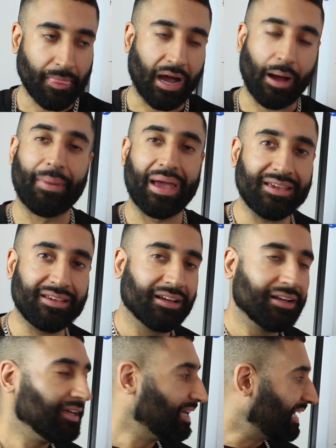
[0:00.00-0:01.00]
I
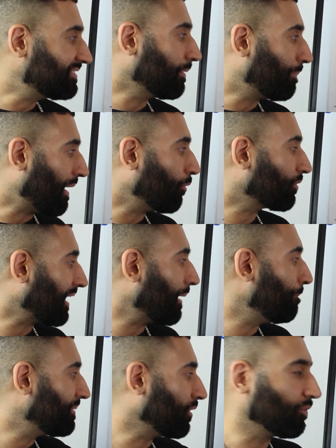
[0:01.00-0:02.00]
make. It's about
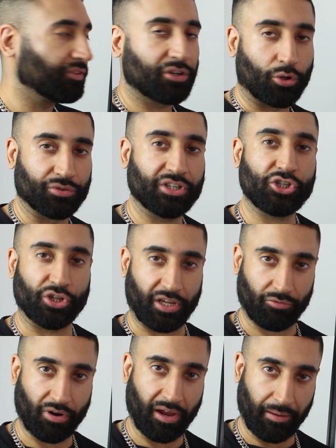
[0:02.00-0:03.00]
getting beyond the
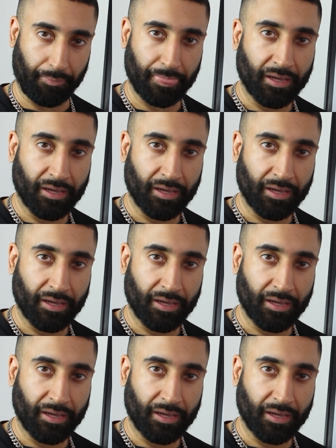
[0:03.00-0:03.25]
conditioning, right?